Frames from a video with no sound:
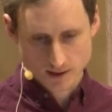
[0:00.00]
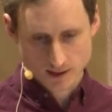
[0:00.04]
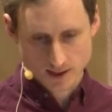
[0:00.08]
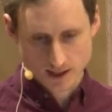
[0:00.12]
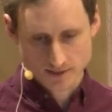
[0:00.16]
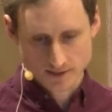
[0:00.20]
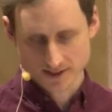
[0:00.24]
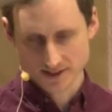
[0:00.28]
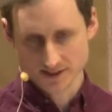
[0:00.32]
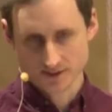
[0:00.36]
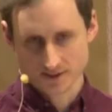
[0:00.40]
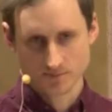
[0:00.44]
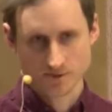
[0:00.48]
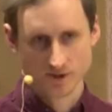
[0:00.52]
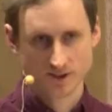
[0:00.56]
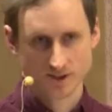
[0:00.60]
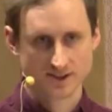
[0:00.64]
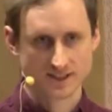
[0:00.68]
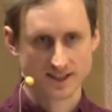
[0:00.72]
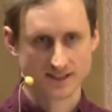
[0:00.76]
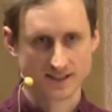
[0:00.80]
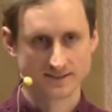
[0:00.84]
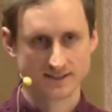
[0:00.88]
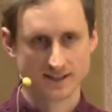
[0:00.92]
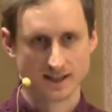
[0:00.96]
these are
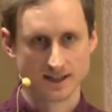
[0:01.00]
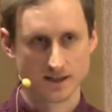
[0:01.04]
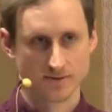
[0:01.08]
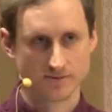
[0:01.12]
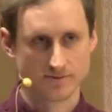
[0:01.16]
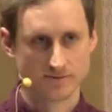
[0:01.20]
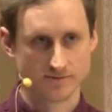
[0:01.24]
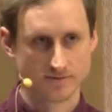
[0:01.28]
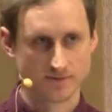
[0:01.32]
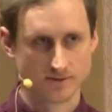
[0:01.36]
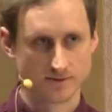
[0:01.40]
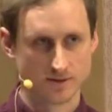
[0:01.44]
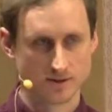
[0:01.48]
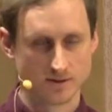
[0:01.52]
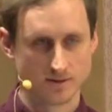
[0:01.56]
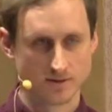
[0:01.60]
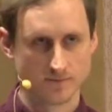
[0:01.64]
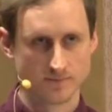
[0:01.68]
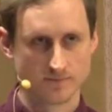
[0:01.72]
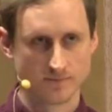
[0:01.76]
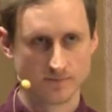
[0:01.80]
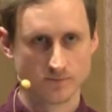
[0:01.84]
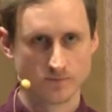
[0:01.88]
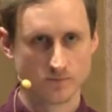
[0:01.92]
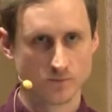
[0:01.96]
projects that have,
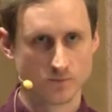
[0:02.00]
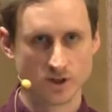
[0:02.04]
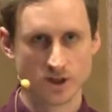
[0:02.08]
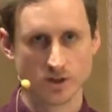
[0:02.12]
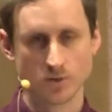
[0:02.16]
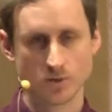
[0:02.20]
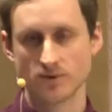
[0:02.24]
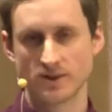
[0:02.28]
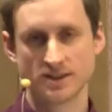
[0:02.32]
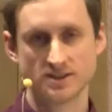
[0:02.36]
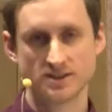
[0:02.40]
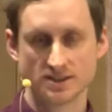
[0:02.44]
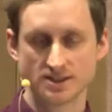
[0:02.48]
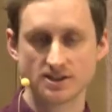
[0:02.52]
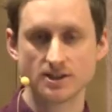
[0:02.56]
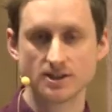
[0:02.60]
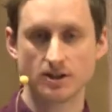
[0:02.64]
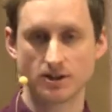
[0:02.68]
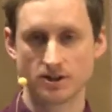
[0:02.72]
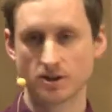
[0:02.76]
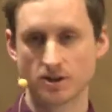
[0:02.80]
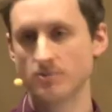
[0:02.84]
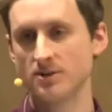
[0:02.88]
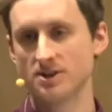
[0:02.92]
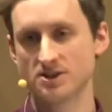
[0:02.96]
this is not
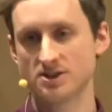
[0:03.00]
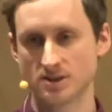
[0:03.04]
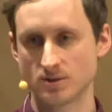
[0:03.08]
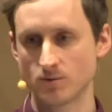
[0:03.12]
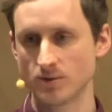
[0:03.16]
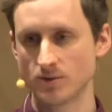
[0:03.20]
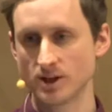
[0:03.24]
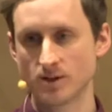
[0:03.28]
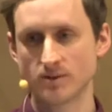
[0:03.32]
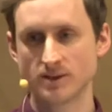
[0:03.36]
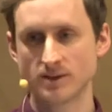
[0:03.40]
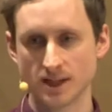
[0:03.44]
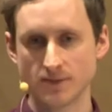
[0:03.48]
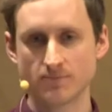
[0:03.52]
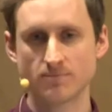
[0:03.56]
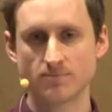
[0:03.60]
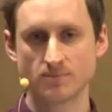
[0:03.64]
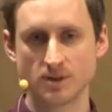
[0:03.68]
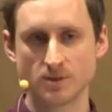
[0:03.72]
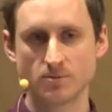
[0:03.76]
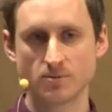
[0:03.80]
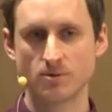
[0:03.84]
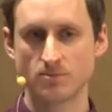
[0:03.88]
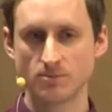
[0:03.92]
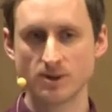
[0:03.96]
a commission. We don't give
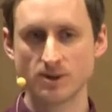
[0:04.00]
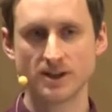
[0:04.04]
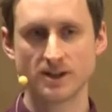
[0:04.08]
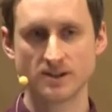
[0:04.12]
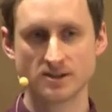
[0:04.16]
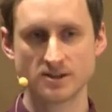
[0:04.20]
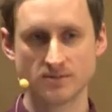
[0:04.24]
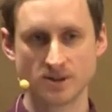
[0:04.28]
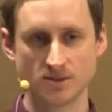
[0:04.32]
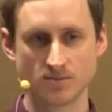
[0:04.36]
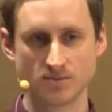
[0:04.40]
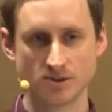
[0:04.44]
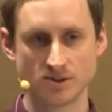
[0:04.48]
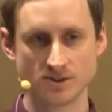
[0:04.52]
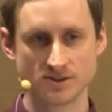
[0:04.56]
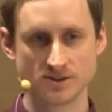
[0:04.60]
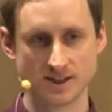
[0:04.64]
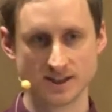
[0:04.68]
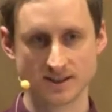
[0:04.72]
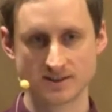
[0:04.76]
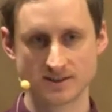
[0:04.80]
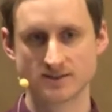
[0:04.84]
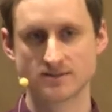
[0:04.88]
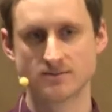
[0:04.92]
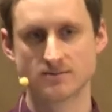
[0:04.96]
people money to make
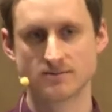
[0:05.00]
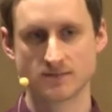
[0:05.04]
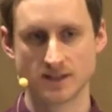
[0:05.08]
projects.